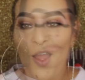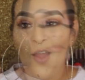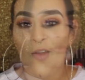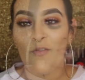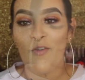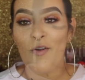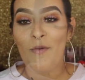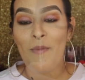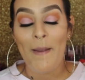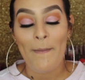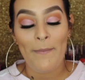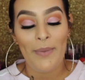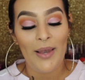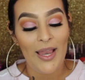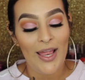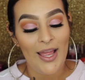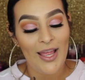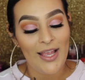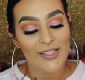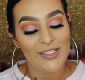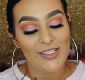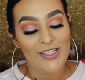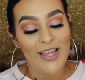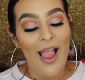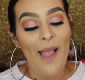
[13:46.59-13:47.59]
For my
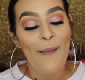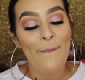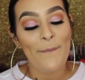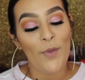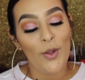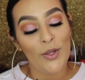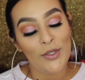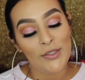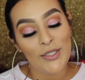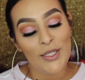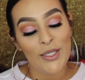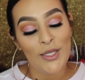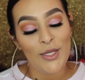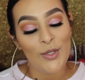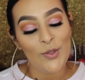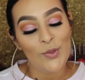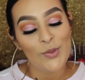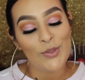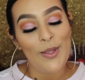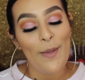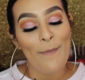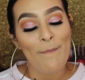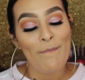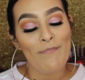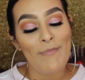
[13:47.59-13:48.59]
blush, I'm going to
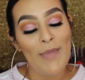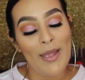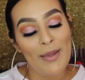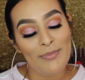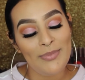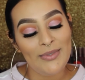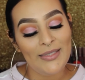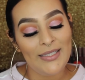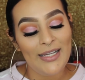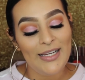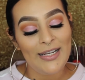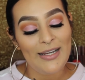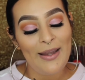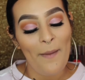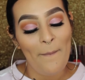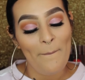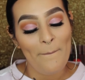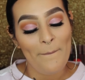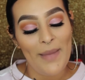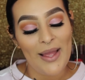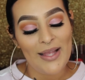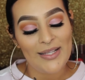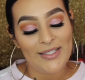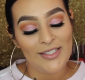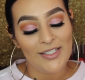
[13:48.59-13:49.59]
use Maybelline
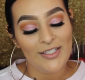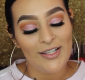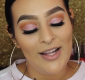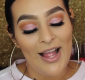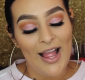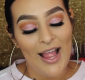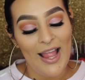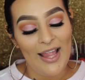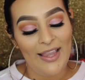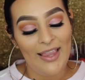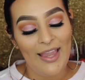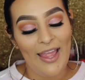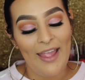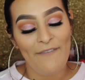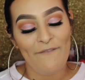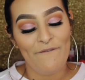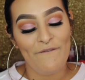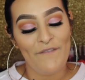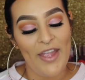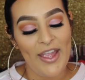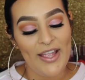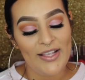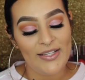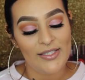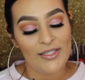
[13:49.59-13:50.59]
Master Highlight
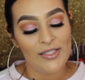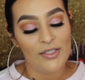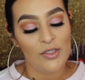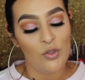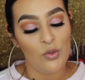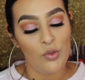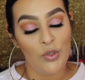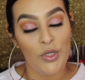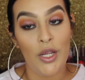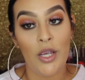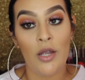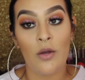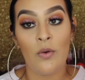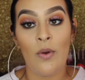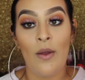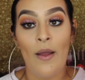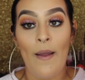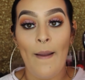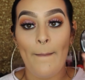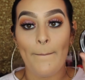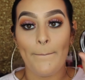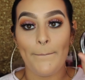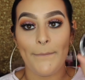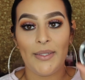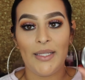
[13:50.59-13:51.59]
Face Studio
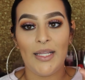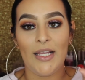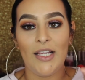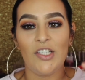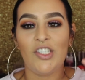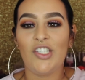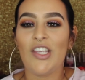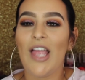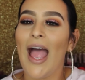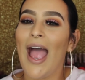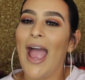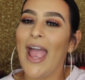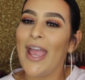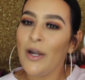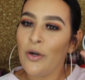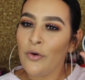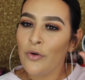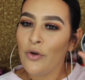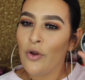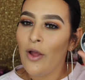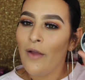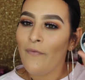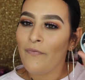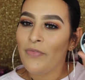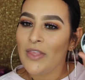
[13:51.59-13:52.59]
Blush. I don't
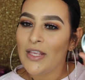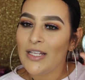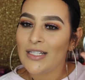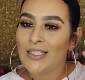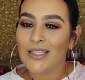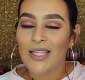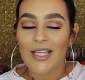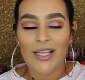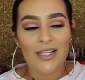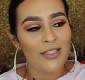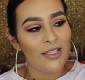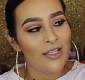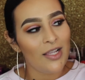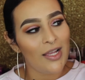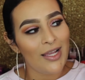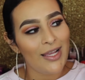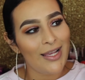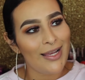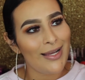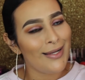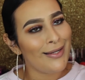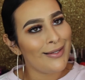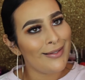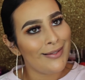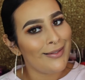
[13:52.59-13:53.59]
know if these things
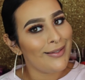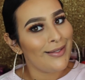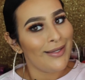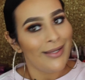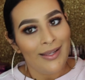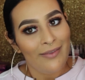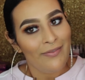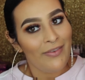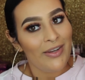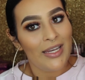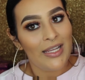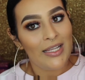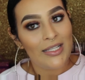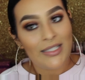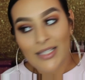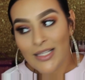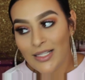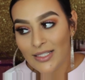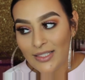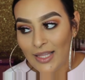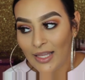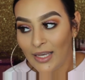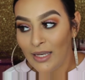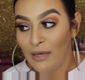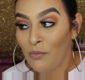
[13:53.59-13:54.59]
even
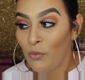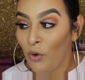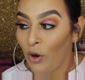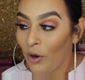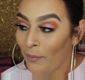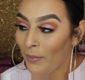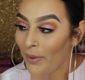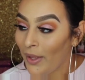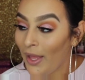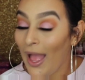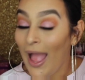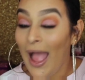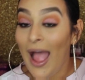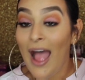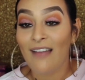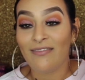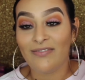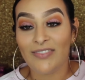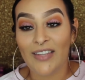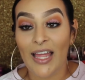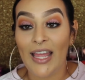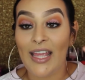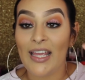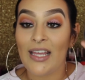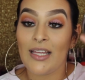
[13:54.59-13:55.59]
exist anymore, but I have
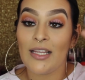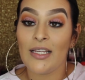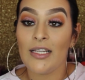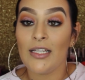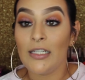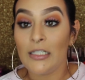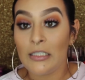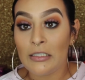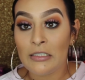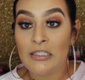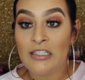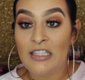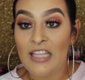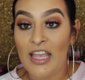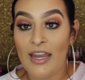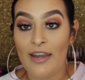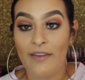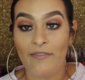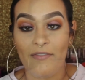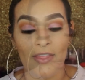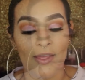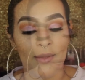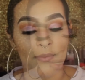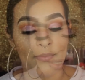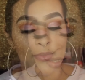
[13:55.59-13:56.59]
like 10
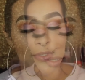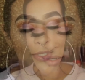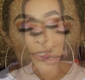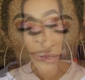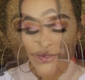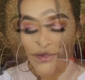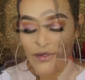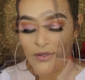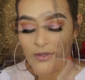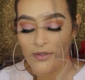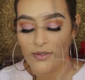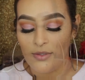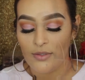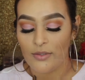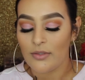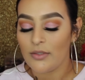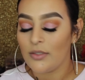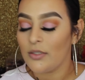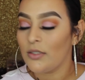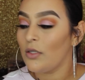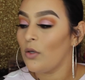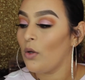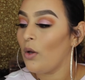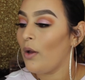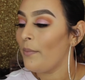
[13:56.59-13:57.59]
of them. So
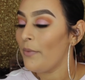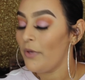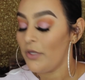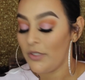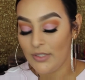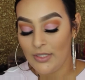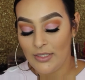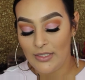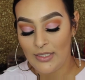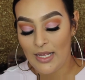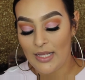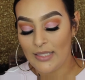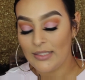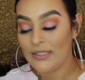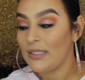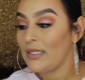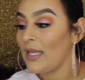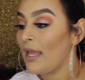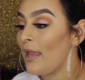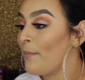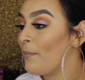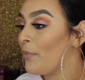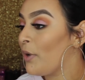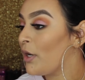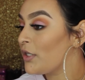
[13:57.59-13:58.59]
I'm using that
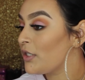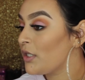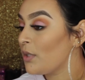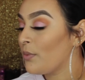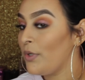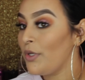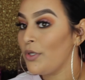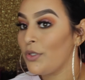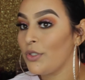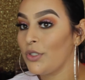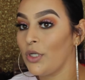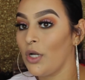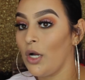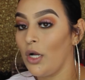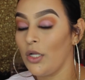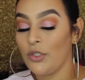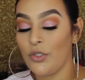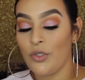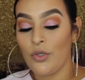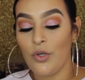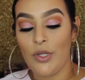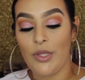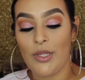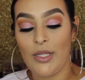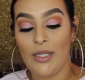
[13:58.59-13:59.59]
same brush that we used to
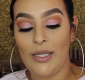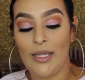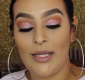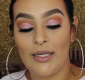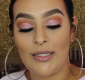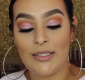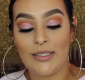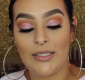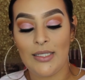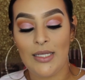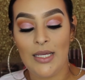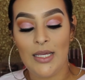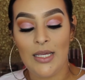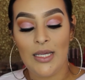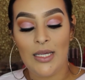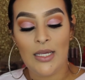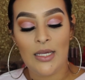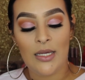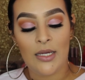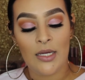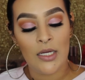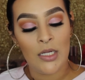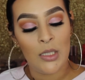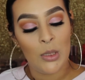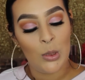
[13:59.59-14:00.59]
contour, the
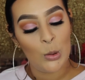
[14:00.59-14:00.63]
Luxie